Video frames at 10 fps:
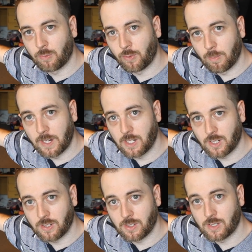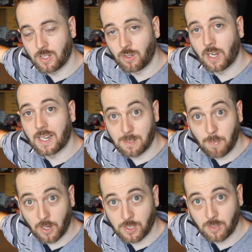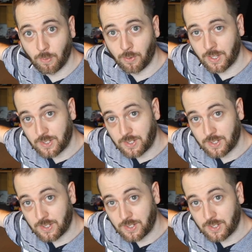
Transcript: information to you guys possible.